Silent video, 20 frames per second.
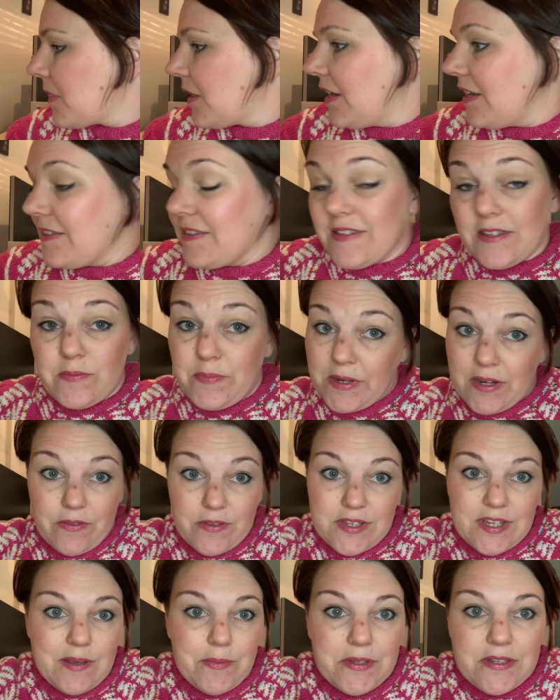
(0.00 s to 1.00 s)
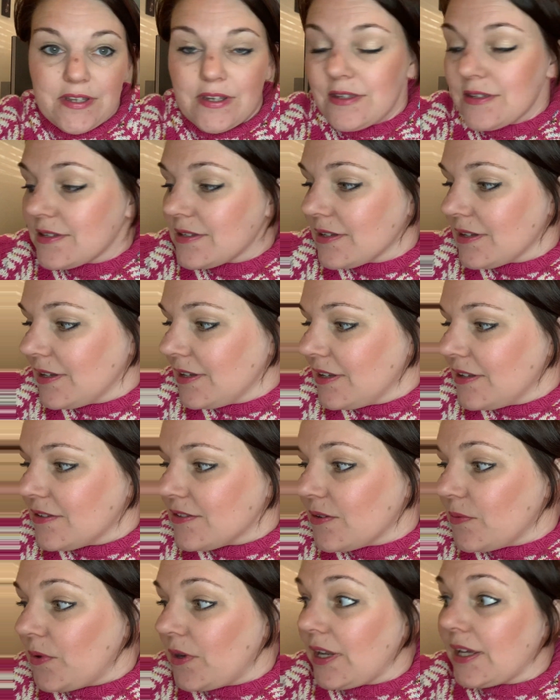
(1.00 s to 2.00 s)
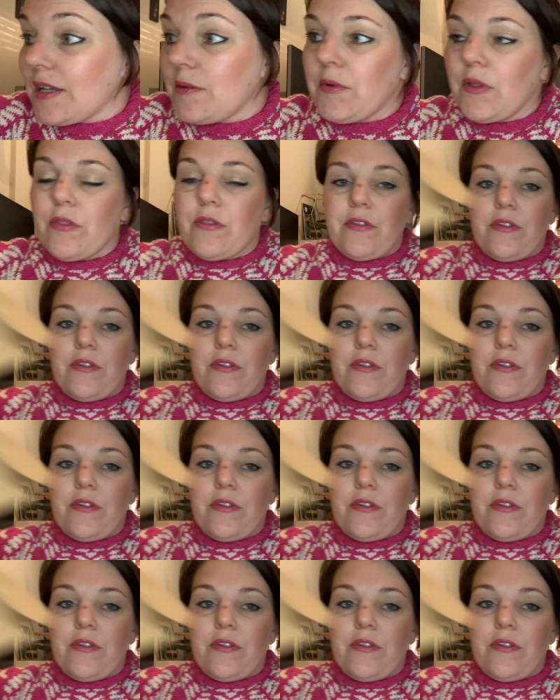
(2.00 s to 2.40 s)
This has been on the table since, so what, like a month.